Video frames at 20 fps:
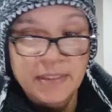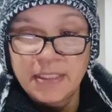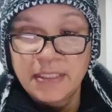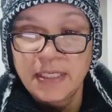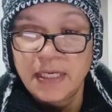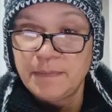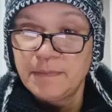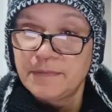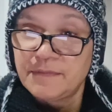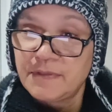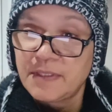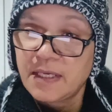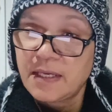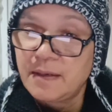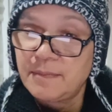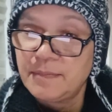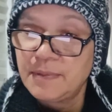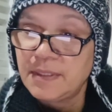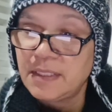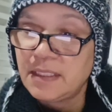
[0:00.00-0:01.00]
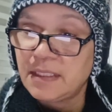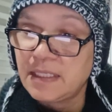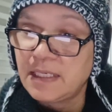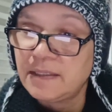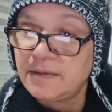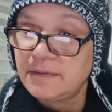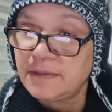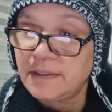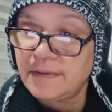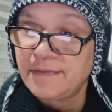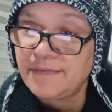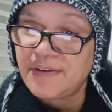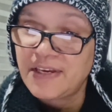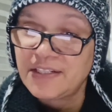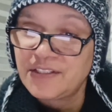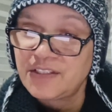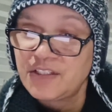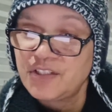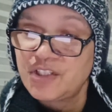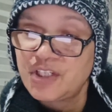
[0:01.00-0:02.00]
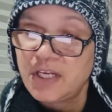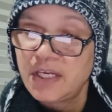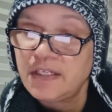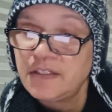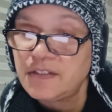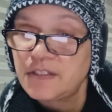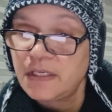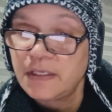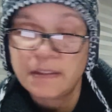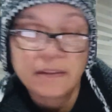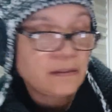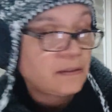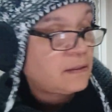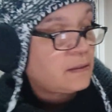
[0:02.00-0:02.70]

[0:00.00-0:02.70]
the name of the company now, and I've had to change it.